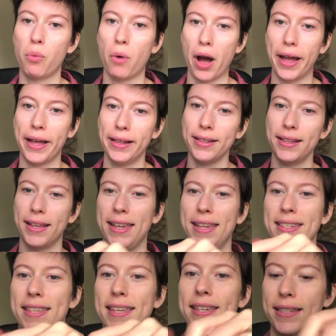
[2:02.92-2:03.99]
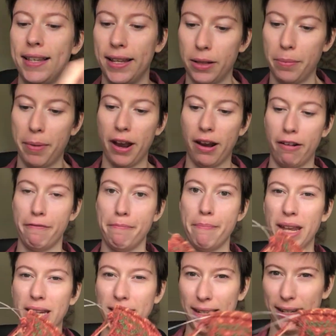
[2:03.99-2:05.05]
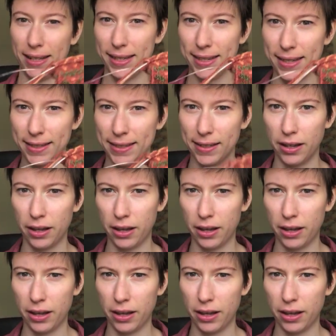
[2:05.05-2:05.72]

a while is this little pair of mittens.